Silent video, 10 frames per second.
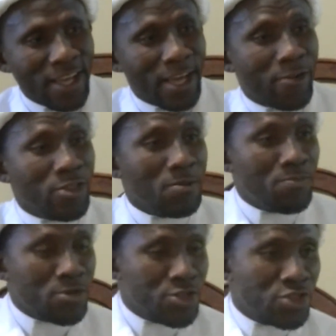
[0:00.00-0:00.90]
if the
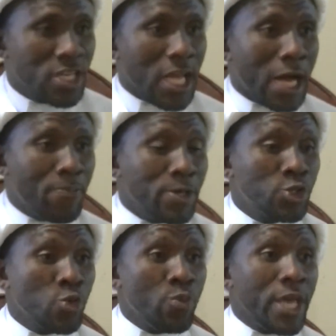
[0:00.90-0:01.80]
person
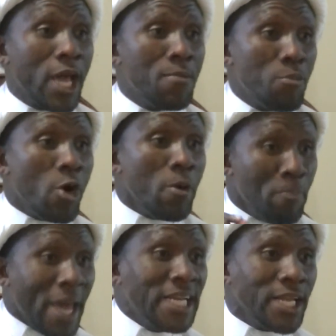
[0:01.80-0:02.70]
happened to be a
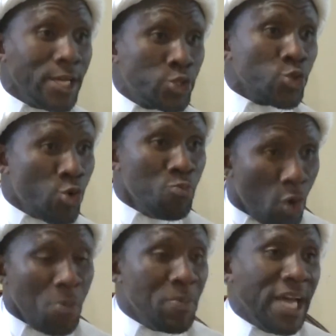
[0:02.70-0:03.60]
mu'min, a true
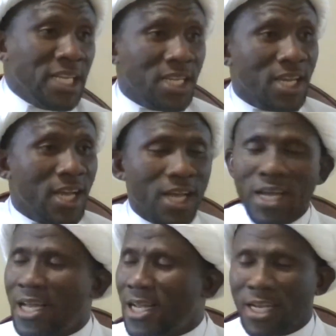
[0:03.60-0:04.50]
mu'min,
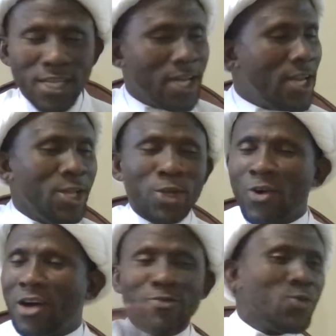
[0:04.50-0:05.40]
then you
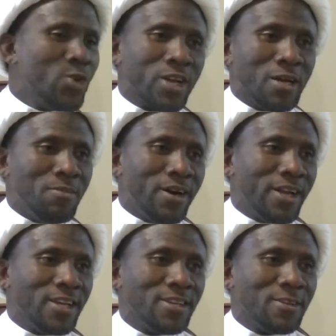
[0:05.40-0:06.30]
don't have to worry about
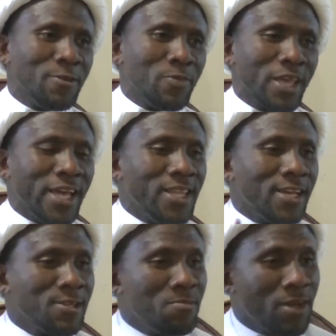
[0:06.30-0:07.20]
it. It
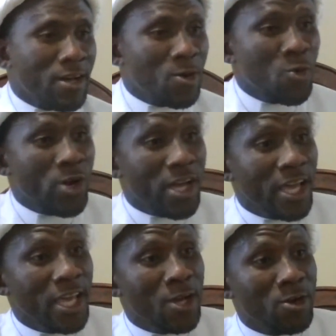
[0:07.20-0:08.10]
doesn't matter where
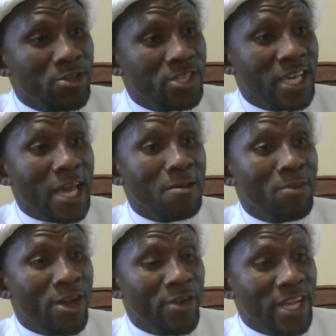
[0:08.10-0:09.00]
he or she get
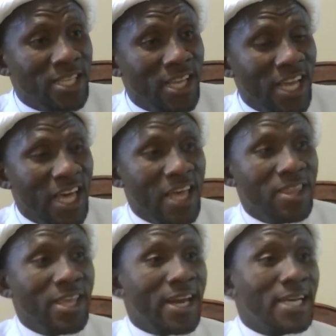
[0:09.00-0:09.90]
buried.
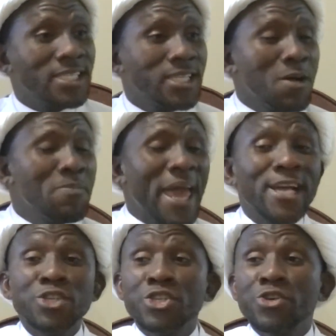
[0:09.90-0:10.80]
There are some
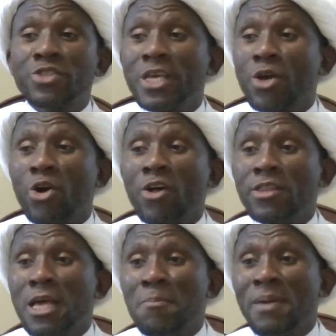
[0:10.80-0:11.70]
angels, they call
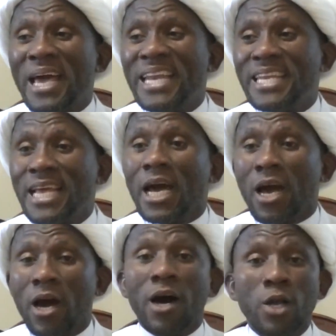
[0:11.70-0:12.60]
them and
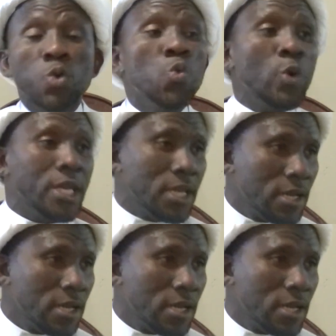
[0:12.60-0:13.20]
Nakalun.